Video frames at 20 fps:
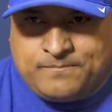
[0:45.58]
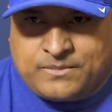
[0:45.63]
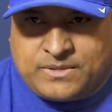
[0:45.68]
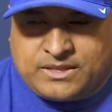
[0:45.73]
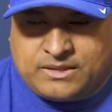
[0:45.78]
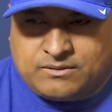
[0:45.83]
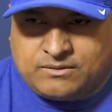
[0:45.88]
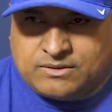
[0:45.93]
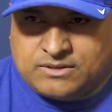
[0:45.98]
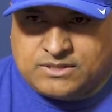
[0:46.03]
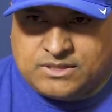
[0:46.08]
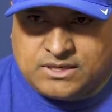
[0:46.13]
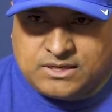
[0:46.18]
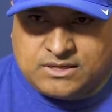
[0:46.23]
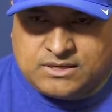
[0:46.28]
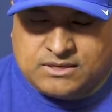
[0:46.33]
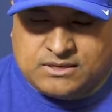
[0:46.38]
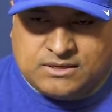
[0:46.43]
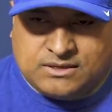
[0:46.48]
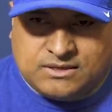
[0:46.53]
I think we'll
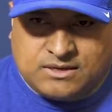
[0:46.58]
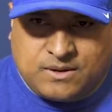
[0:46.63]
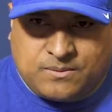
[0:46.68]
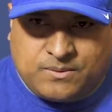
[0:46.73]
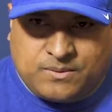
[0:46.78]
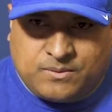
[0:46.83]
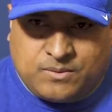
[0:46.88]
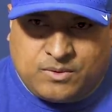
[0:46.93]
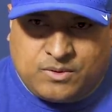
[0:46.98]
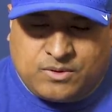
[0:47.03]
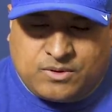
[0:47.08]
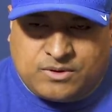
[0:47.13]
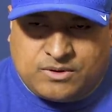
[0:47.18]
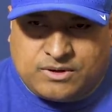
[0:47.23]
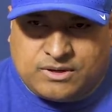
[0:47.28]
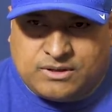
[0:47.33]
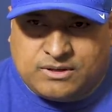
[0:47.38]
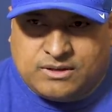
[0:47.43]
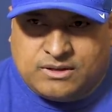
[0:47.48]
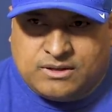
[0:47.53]
take a couple
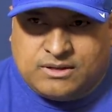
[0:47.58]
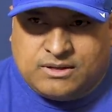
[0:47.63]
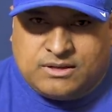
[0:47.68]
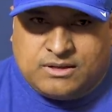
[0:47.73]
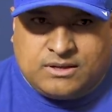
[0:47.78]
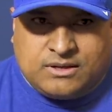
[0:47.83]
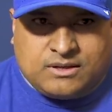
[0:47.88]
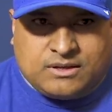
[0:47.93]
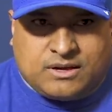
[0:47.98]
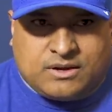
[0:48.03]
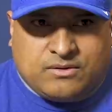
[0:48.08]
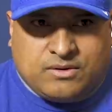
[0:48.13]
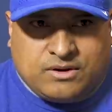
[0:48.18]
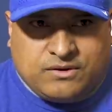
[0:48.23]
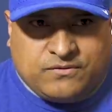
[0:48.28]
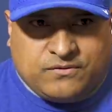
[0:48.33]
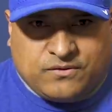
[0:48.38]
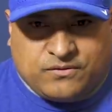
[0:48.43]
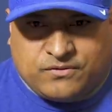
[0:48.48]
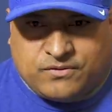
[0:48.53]
more to get
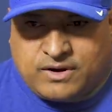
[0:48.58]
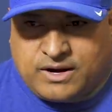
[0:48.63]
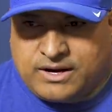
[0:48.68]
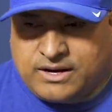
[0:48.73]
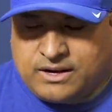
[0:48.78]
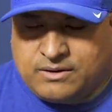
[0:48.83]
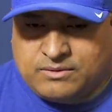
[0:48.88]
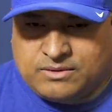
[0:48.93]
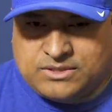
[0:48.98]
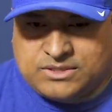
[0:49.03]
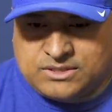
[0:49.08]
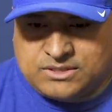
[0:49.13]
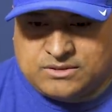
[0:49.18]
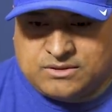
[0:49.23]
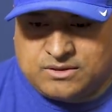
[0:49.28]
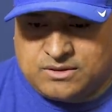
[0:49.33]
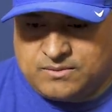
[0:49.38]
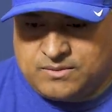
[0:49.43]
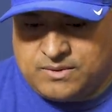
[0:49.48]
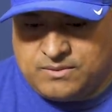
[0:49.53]
ready for Friday, which is
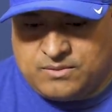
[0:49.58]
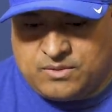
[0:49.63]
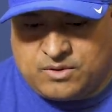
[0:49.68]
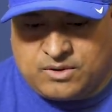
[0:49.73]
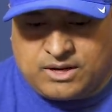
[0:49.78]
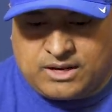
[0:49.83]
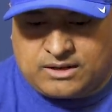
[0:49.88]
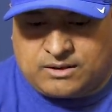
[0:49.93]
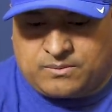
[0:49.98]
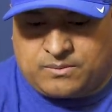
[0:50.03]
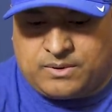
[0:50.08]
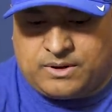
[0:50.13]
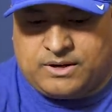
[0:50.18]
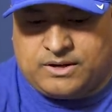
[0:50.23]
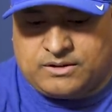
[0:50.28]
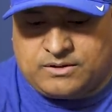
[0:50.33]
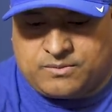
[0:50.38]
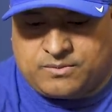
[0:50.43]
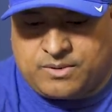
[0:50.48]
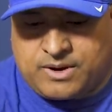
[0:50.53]
going to be more like
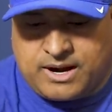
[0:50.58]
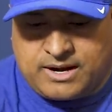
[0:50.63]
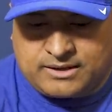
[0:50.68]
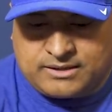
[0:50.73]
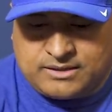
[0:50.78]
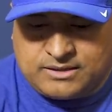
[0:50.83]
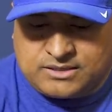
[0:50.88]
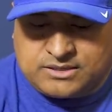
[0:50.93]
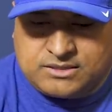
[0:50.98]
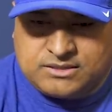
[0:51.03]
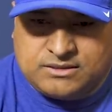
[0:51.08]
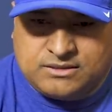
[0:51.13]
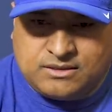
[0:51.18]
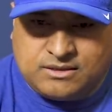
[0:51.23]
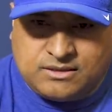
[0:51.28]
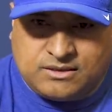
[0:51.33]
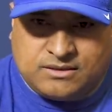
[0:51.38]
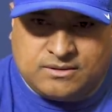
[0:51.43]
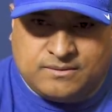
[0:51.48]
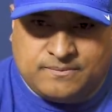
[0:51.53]
another practice.
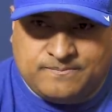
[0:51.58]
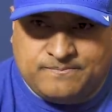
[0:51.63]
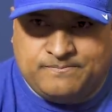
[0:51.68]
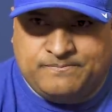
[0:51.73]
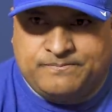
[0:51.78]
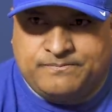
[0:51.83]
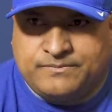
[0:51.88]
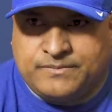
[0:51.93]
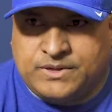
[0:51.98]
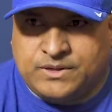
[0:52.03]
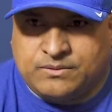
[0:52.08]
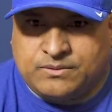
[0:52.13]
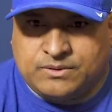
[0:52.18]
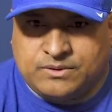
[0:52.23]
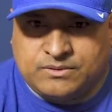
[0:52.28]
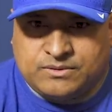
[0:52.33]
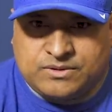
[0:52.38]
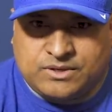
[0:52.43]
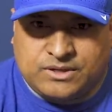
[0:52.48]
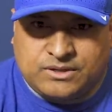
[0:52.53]
We'll
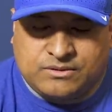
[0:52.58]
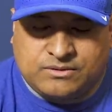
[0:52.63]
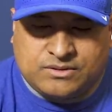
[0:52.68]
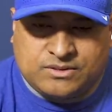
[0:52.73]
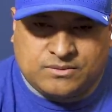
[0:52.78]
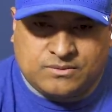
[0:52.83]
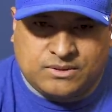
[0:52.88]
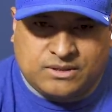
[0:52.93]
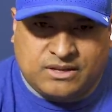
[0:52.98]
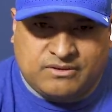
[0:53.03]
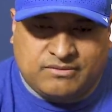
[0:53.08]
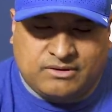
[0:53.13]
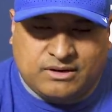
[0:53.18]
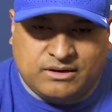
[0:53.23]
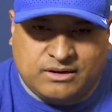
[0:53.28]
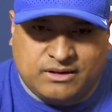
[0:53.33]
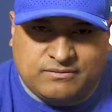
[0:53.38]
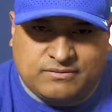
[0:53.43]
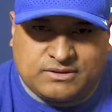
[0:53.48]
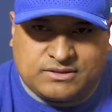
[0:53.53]
try to do some
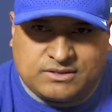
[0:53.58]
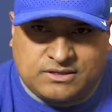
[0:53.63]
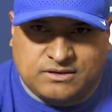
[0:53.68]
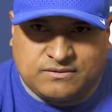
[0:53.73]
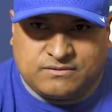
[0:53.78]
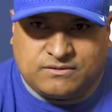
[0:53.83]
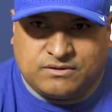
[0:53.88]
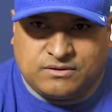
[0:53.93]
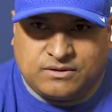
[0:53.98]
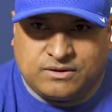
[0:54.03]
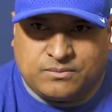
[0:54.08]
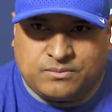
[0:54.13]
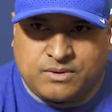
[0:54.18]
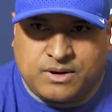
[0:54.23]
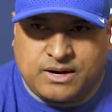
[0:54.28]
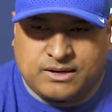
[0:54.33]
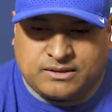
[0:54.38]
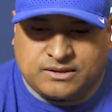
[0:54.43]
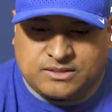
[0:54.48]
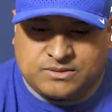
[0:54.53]
11-on-11 stuff during the
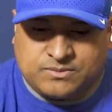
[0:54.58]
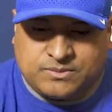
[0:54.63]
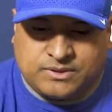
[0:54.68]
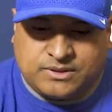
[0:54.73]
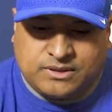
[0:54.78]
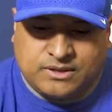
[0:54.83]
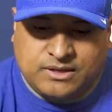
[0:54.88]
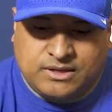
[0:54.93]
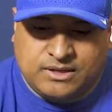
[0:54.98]
practice, but